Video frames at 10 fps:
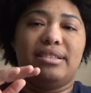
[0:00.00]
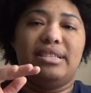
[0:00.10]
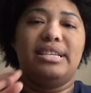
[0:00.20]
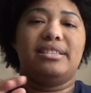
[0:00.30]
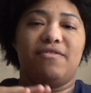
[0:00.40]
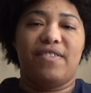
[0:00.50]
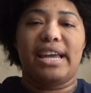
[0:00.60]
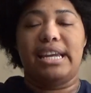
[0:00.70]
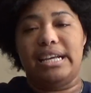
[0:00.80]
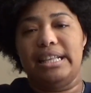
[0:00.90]
disinfect
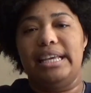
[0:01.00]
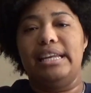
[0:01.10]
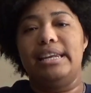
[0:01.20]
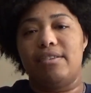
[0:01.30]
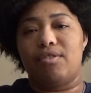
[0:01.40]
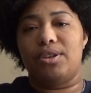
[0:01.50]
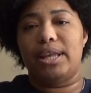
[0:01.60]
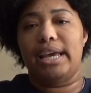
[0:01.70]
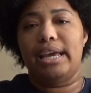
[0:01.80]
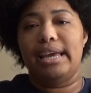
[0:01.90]
and clean differently.